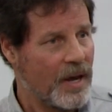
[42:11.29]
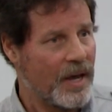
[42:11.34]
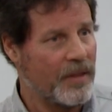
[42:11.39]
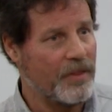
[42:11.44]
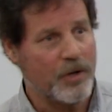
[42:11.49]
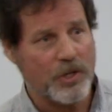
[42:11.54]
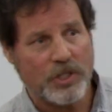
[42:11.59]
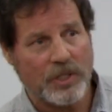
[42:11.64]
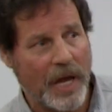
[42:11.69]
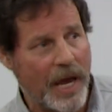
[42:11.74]
And
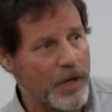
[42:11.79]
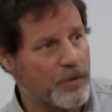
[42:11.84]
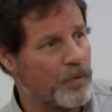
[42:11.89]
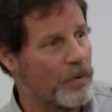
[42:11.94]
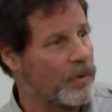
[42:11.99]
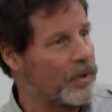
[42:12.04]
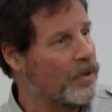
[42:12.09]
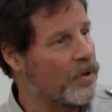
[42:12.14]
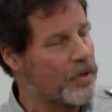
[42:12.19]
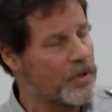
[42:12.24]
their slaves
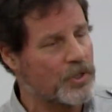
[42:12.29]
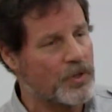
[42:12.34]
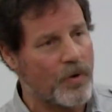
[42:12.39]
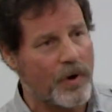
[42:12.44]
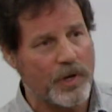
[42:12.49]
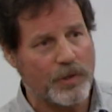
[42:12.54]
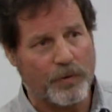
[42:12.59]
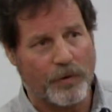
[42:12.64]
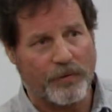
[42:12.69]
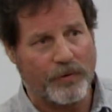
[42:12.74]
were, the
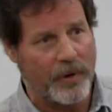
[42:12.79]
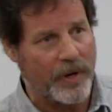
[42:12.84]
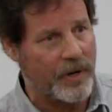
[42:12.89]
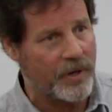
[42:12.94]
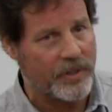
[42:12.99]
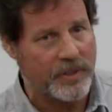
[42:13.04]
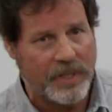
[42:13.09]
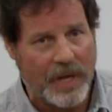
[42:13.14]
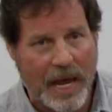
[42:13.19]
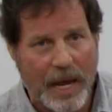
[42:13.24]
stories were for
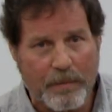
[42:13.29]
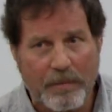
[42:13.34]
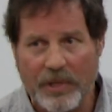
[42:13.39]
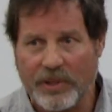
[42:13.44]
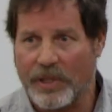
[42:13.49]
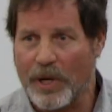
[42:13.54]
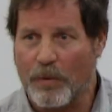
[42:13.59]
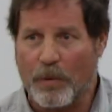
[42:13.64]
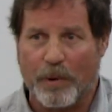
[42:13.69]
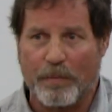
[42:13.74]

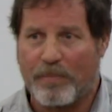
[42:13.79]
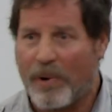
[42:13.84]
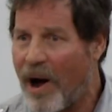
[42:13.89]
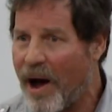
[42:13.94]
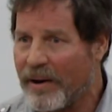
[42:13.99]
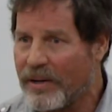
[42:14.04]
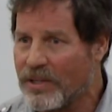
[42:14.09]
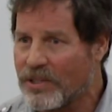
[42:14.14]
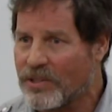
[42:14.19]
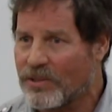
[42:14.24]
entertainment. There were
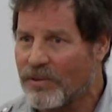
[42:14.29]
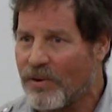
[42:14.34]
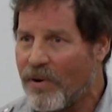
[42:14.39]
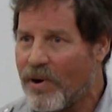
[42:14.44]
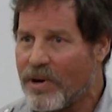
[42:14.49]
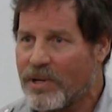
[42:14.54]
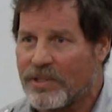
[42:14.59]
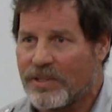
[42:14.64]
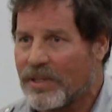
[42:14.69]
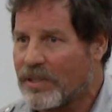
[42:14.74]
body
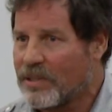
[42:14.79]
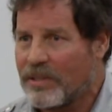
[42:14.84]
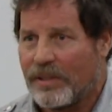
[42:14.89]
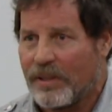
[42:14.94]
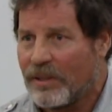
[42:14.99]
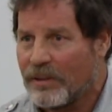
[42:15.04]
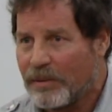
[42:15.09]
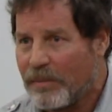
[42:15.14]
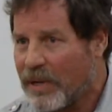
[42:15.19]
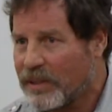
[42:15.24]
stories, just
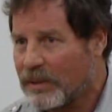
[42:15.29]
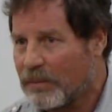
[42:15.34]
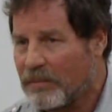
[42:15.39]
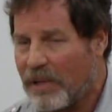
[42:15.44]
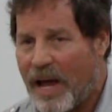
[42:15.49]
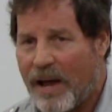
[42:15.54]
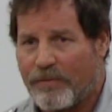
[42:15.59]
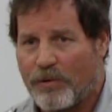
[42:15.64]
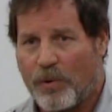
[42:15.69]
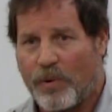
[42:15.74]
to make them
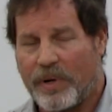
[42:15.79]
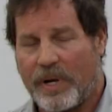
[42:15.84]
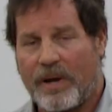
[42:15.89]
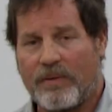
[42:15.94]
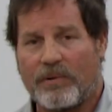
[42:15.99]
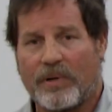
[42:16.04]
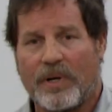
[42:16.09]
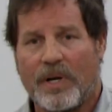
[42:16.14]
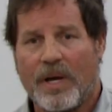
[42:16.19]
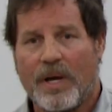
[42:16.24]
laugh or
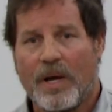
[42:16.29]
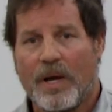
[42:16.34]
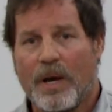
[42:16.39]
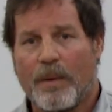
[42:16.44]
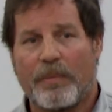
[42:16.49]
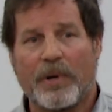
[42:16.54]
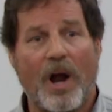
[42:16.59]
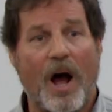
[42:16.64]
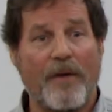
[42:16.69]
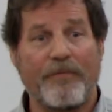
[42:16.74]
whatever,
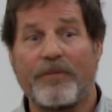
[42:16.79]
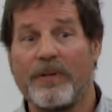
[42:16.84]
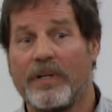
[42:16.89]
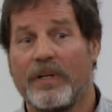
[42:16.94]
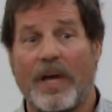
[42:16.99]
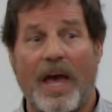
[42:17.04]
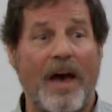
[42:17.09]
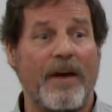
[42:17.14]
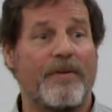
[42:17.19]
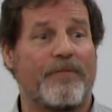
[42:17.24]
but
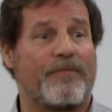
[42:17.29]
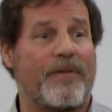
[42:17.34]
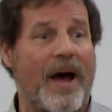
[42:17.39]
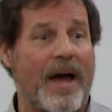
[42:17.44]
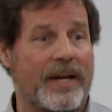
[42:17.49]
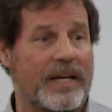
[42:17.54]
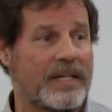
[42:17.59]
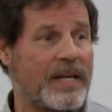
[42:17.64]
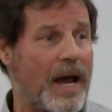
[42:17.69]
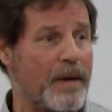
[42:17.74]
often
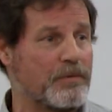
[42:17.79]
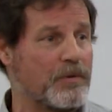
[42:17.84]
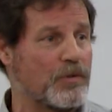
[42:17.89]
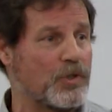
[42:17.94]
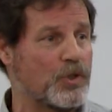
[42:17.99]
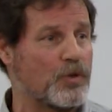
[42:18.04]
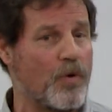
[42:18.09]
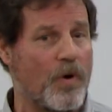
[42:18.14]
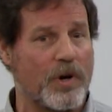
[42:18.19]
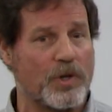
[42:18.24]
edifying types of
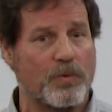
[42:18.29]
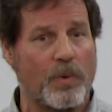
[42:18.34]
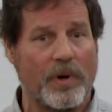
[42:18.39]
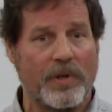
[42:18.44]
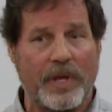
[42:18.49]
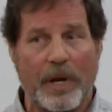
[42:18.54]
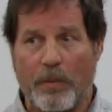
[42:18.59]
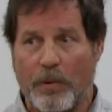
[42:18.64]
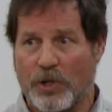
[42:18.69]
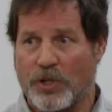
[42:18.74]
stories
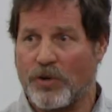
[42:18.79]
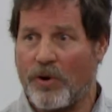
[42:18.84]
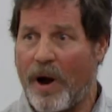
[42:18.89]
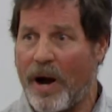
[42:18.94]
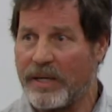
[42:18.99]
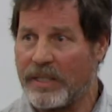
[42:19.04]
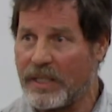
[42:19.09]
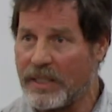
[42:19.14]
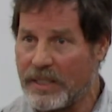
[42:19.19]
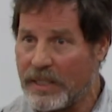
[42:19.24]
where they were
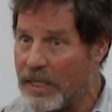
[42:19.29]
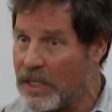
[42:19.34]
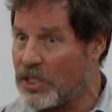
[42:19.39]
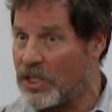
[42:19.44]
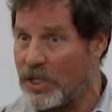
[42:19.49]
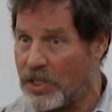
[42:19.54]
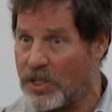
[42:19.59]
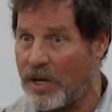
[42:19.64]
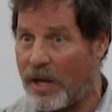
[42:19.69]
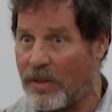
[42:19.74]
trying to
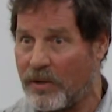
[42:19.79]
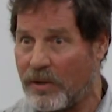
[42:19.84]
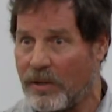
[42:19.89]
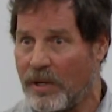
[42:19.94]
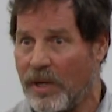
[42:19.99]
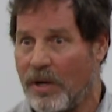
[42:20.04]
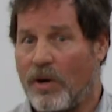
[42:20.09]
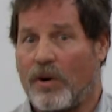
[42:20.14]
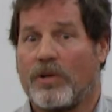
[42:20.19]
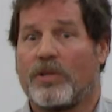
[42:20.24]
teach each other
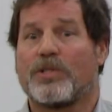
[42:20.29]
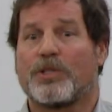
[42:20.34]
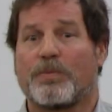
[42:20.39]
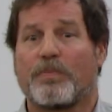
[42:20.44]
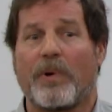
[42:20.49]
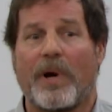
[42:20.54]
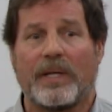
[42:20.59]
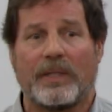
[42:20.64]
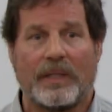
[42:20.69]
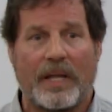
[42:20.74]
or to
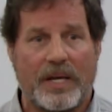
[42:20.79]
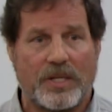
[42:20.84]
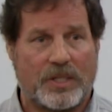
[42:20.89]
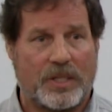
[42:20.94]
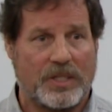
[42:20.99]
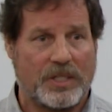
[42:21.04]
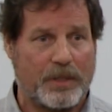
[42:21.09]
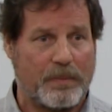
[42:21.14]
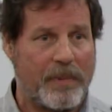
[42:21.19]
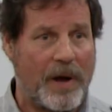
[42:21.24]
spread
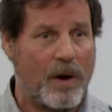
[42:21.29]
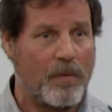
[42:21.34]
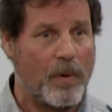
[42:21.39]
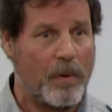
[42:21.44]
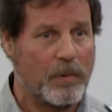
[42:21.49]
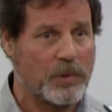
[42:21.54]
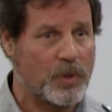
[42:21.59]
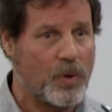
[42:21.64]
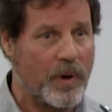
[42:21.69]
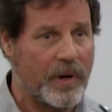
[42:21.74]
lessons about
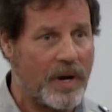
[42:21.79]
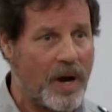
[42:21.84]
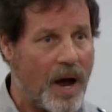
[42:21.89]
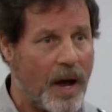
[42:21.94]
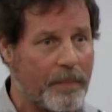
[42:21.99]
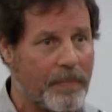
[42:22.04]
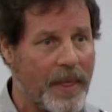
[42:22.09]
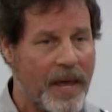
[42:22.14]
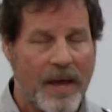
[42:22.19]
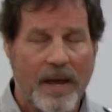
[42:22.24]
what was going
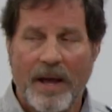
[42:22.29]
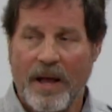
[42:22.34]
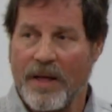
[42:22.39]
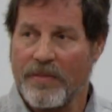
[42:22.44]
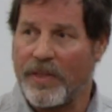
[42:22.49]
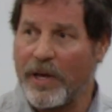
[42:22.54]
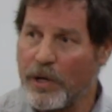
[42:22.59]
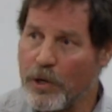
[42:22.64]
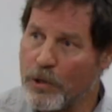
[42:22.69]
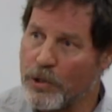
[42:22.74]
on.
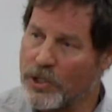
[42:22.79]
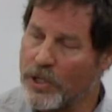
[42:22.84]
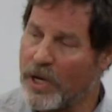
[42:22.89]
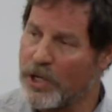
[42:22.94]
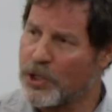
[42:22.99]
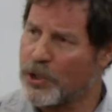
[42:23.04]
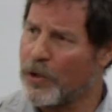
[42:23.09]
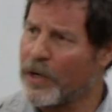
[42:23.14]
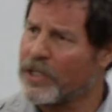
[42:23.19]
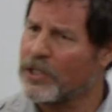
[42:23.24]
They used
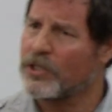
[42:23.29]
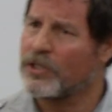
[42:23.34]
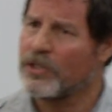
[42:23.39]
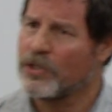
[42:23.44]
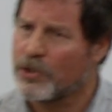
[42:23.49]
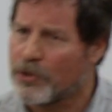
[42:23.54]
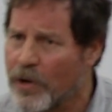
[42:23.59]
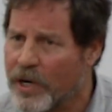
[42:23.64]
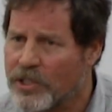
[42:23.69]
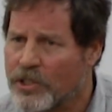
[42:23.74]

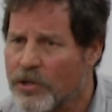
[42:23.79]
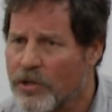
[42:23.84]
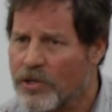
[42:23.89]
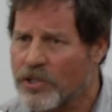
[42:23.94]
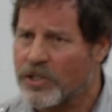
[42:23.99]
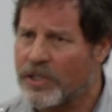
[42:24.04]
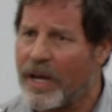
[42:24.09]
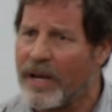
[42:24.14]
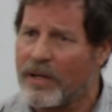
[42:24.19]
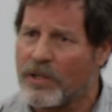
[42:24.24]

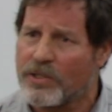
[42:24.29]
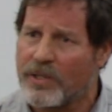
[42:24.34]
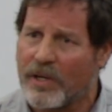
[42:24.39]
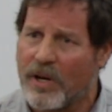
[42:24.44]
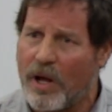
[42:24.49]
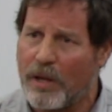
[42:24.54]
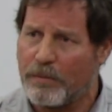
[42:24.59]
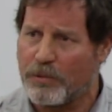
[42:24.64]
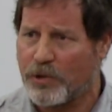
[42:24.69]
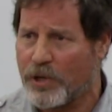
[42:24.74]
tricksters' tales. They
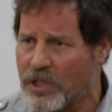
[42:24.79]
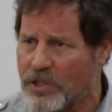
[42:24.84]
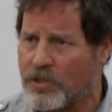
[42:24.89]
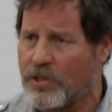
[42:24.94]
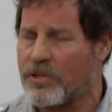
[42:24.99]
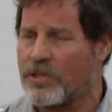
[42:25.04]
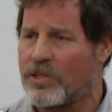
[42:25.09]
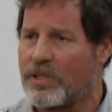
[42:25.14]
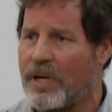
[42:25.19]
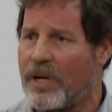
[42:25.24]
call them
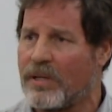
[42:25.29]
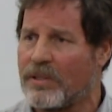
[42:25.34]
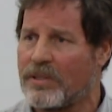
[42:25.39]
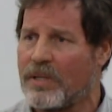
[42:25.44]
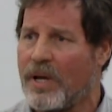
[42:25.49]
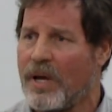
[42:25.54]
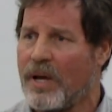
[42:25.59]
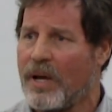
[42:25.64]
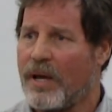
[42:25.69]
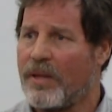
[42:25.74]
tricksters' tales,
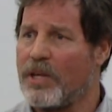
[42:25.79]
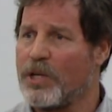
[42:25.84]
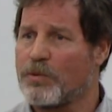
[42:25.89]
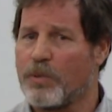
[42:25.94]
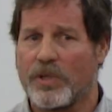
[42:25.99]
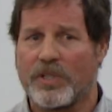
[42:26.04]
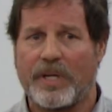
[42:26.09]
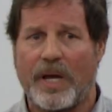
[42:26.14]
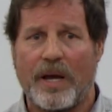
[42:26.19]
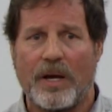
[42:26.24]
and these
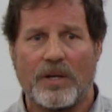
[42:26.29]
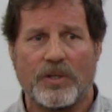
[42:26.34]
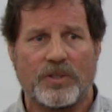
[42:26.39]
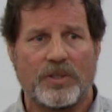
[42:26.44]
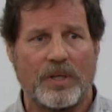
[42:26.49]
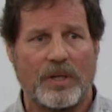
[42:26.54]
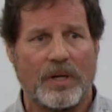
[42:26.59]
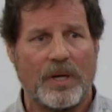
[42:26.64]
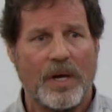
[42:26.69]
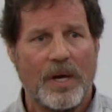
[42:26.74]
were tales
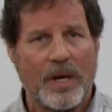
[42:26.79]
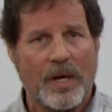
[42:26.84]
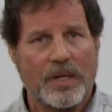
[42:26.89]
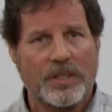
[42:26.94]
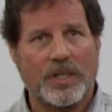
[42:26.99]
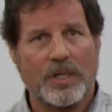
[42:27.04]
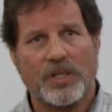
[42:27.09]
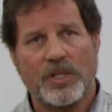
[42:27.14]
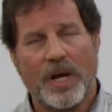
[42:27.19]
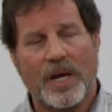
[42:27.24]
to
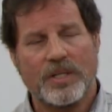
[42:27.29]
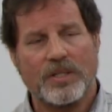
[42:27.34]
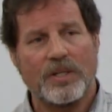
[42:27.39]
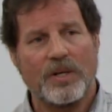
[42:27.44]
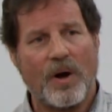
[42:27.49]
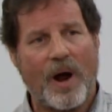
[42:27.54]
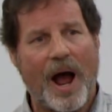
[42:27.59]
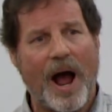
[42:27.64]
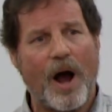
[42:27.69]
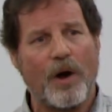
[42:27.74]
suggest,
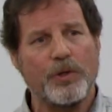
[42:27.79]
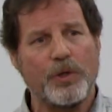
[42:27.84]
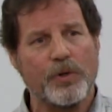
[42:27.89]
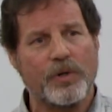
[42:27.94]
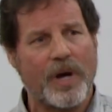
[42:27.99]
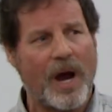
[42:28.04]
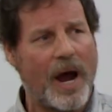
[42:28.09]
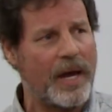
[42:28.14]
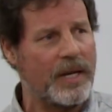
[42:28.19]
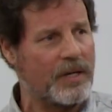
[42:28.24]
how
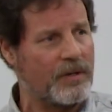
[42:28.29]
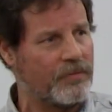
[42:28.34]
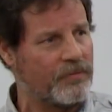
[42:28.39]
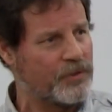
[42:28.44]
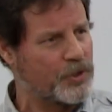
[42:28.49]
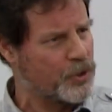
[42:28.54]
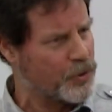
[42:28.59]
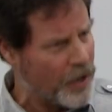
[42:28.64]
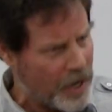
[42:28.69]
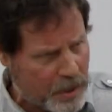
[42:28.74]
you kind of
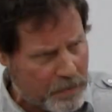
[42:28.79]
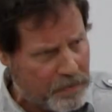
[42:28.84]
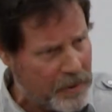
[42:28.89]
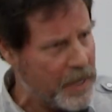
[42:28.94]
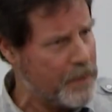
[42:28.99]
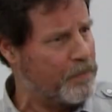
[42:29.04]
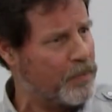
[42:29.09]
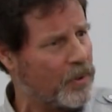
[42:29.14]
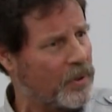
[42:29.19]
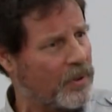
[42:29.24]
trick
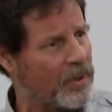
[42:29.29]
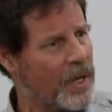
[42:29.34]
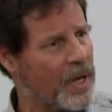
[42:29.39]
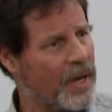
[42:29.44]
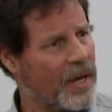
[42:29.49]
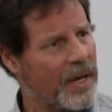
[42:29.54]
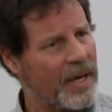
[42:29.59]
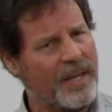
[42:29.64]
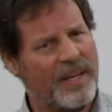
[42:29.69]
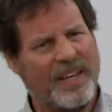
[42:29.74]
people.
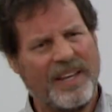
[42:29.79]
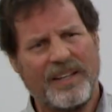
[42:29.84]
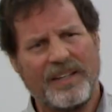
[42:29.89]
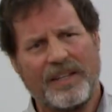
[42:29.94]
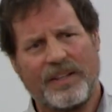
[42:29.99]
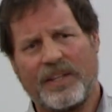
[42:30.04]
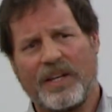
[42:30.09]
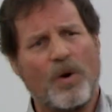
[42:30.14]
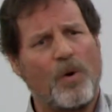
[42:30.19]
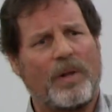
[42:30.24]

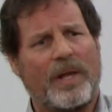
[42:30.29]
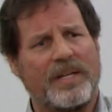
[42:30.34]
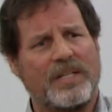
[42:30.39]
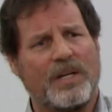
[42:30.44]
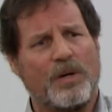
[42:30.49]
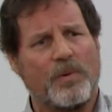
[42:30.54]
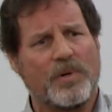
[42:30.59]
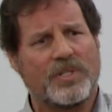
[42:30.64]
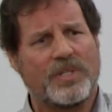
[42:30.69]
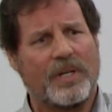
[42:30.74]
And the whole
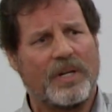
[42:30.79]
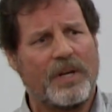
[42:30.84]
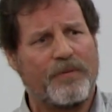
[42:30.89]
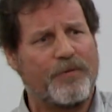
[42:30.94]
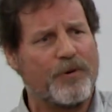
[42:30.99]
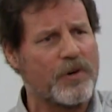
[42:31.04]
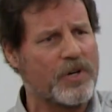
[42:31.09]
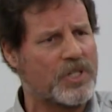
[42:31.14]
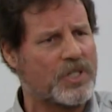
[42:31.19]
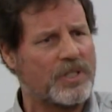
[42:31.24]
idea was that
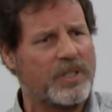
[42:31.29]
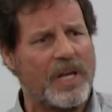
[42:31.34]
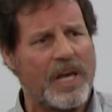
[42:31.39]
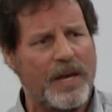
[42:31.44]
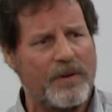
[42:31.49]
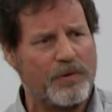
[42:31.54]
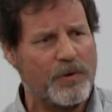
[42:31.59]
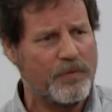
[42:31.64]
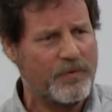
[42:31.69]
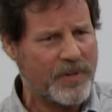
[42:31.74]
if you're a
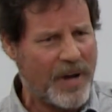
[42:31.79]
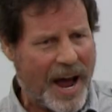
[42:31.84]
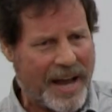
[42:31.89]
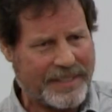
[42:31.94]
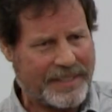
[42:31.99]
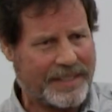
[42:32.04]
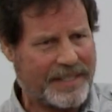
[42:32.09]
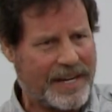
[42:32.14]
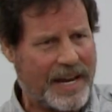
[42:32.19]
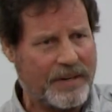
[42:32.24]
slave, you've
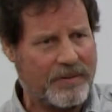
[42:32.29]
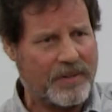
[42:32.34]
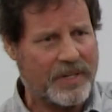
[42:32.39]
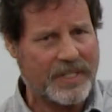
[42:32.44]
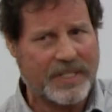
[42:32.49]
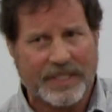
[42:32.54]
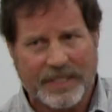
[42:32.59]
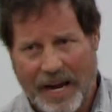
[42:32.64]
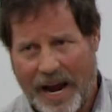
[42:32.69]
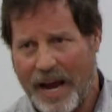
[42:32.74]
got to kind of
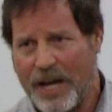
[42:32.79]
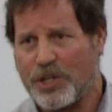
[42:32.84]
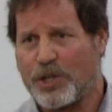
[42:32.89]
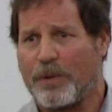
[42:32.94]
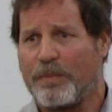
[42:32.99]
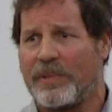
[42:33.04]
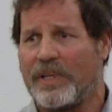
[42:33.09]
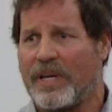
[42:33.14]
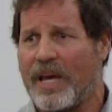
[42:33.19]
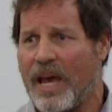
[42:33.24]
disguise
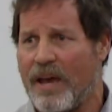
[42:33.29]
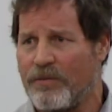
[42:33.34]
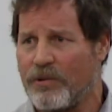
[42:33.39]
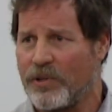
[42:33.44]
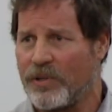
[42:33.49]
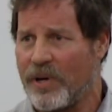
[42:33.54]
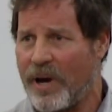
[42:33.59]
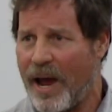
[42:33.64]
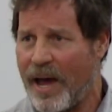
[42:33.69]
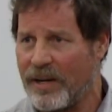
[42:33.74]
your behavior
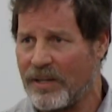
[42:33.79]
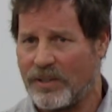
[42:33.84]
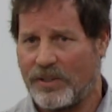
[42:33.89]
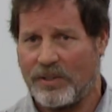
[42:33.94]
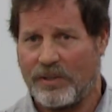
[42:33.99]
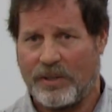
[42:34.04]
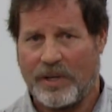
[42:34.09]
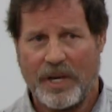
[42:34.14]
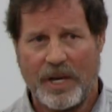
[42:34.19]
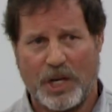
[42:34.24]
and your
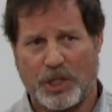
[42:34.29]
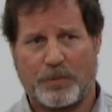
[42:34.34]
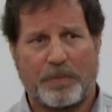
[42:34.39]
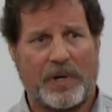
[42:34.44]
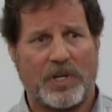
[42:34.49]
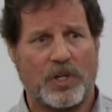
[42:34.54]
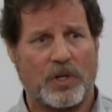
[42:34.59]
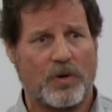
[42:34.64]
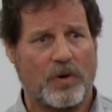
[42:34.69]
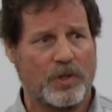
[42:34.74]
attitude,
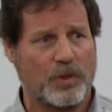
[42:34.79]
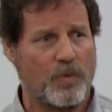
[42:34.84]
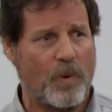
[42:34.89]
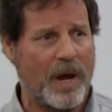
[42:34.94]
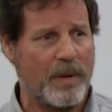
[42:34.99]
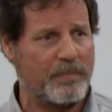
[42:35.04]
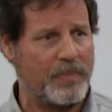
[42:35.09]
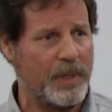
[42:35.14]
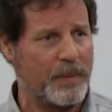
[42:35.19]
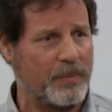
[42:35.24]
especially towards
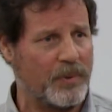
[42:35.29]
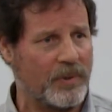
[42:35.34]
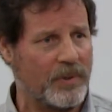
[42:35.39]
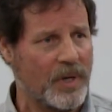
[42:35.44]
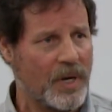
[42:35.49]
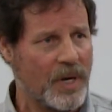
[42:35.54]
white people.